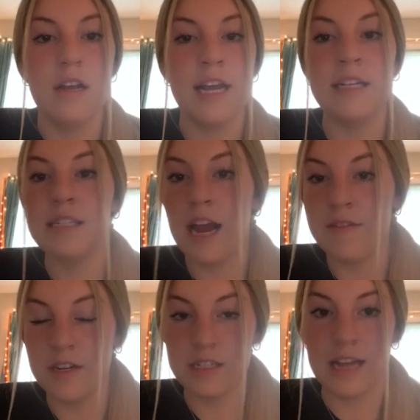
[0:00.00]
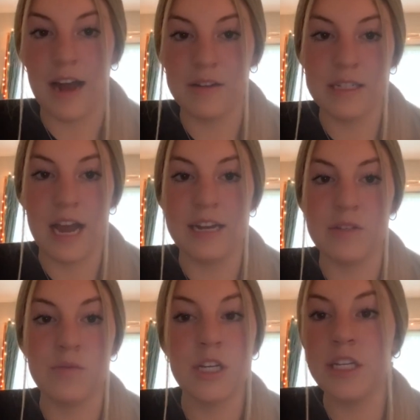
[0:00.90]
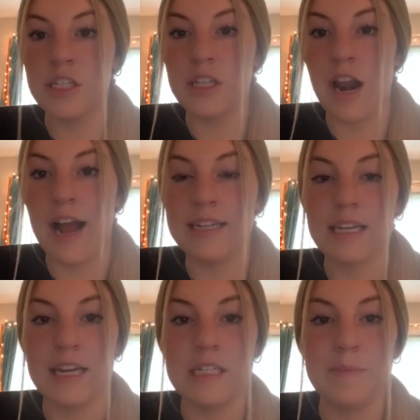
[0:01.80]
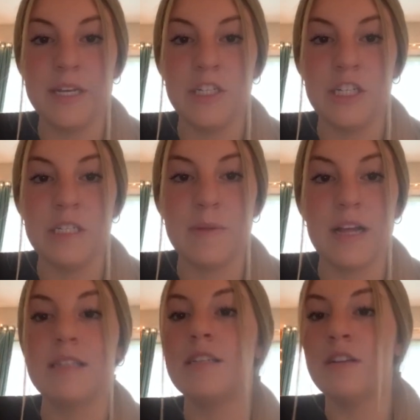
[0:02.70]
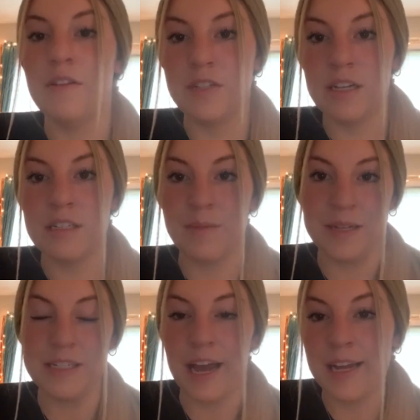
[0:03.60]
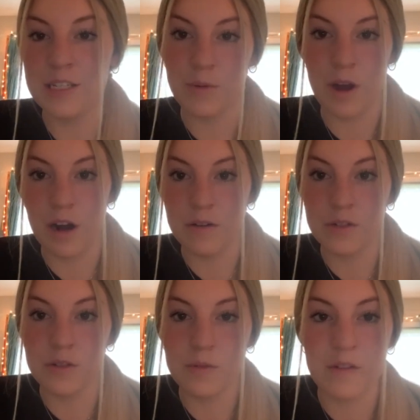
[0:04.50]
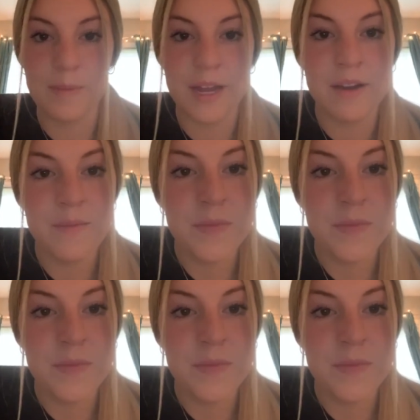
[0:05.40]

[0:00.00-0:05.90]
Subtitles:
inside versus outside is really just on isolated species, but that still gives us some insight into what our results would have been.